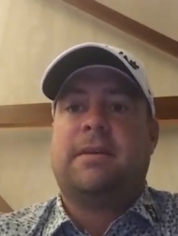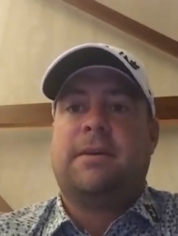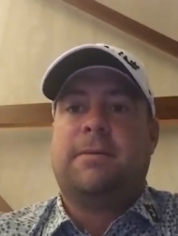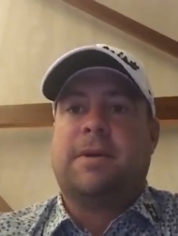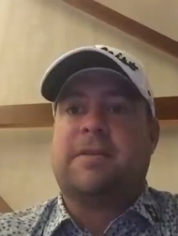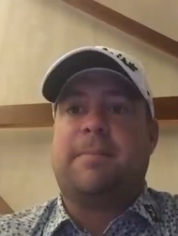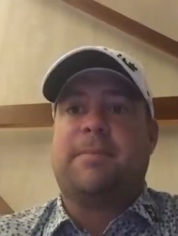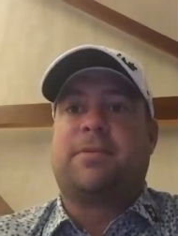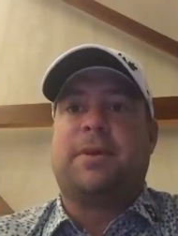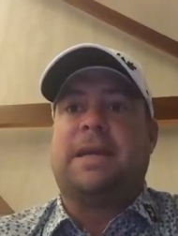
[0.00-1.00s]
When I was in
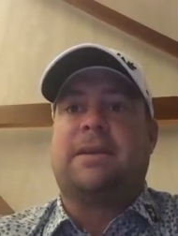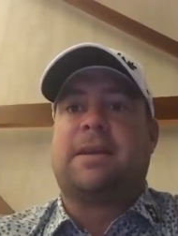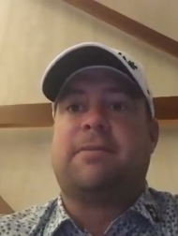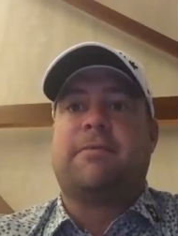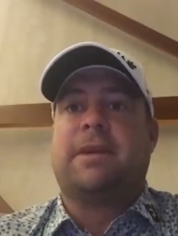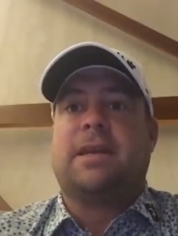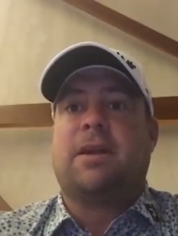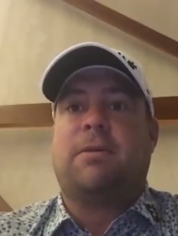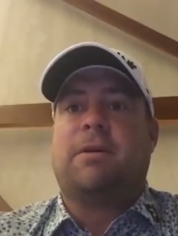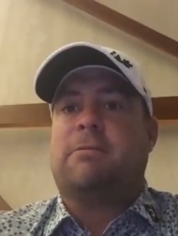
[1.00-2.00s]
between, I didn't really
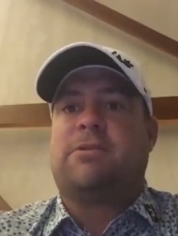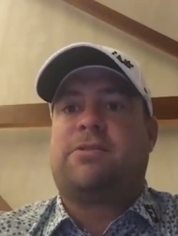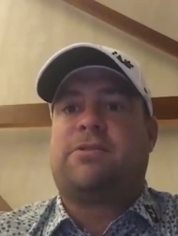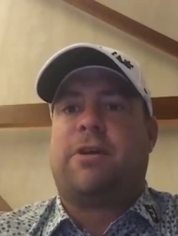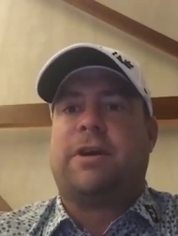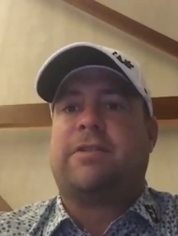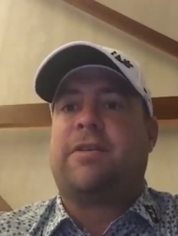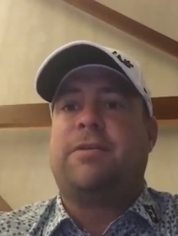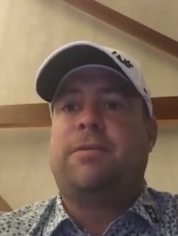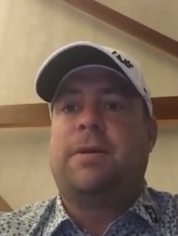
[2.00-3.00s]
know what I was trying to
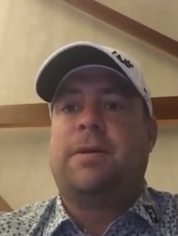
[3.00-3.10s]
do.